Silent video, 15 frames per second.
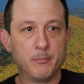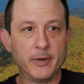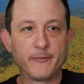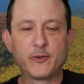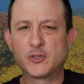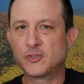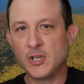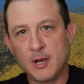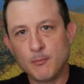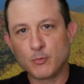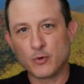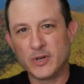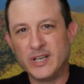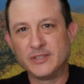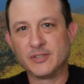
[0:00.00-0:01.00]
But for
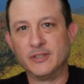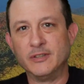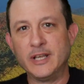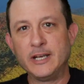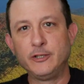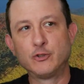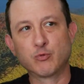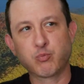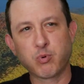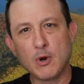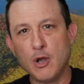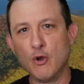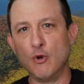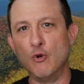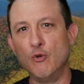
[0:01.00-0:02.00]
some reason, they
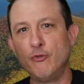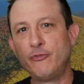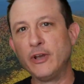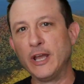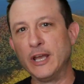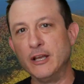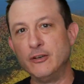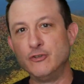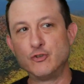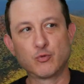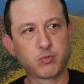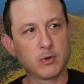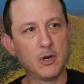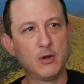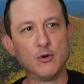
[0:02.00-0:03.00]
drove and
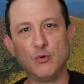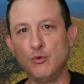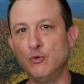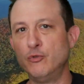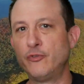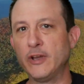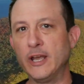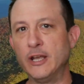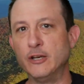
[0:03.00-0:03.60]
drove